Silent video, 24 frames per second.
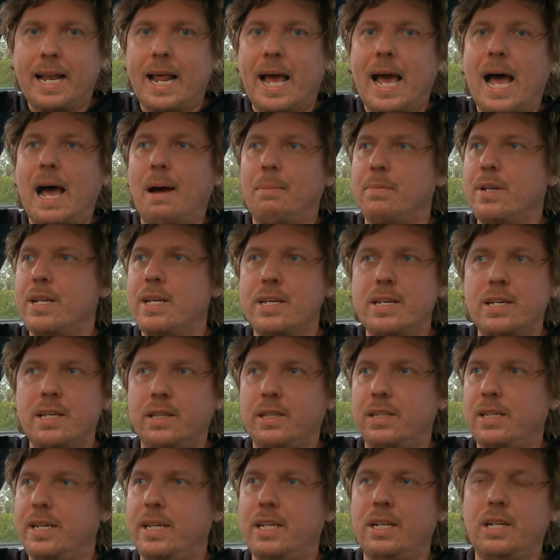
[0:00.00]

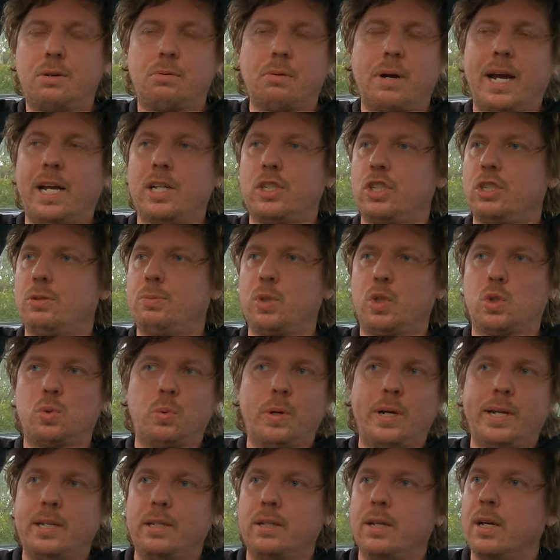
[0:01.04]
happening, the integrations
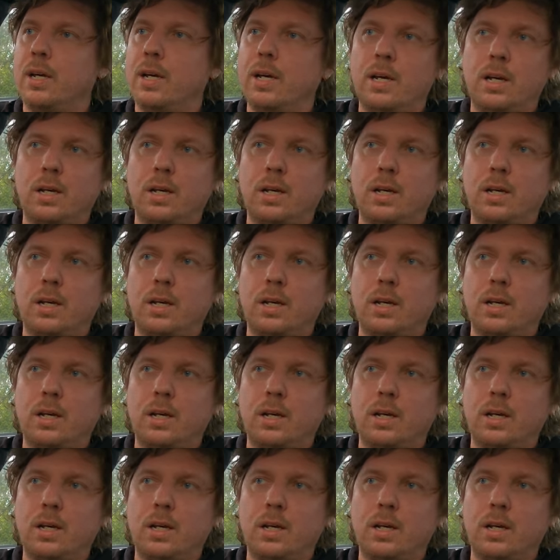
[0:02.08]
between